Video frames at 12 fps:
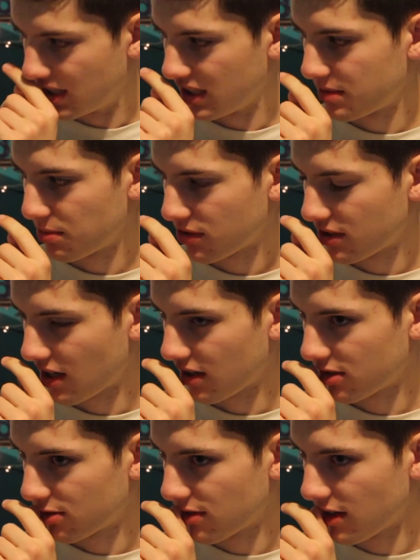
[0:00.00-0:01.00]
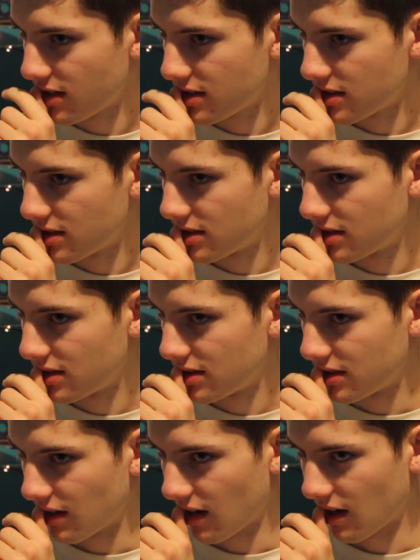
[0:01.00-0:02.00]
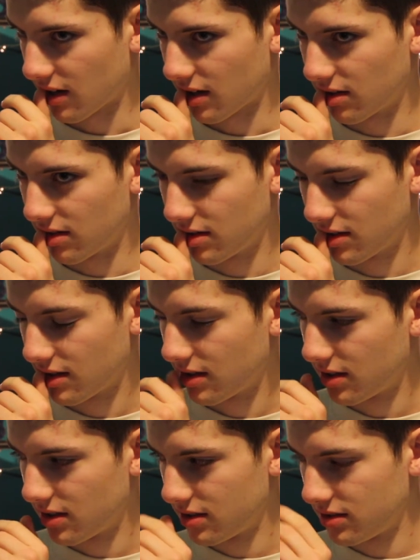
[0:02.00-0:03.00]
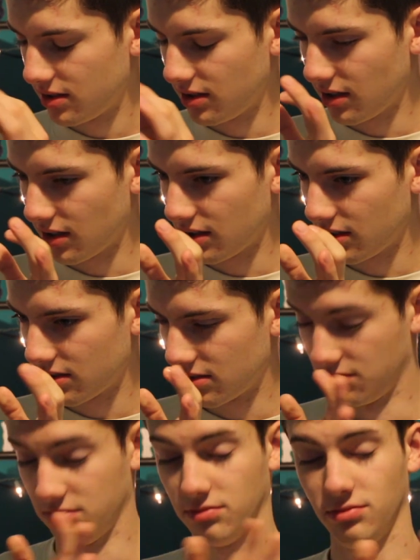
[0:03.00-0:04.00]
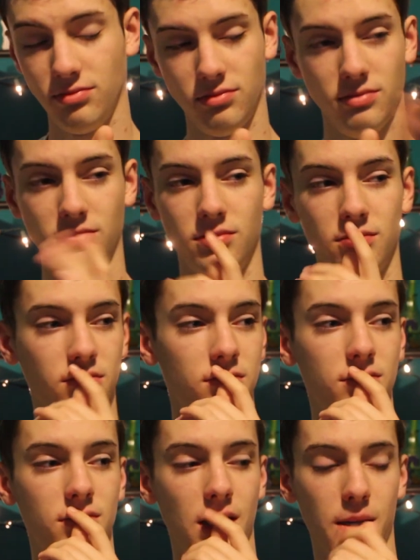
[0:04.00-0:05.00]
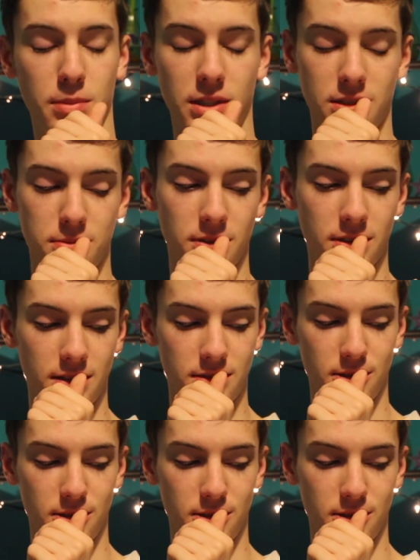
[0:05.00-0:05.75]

Did I spell tackle right? Tackle. T-A. I might have spelled that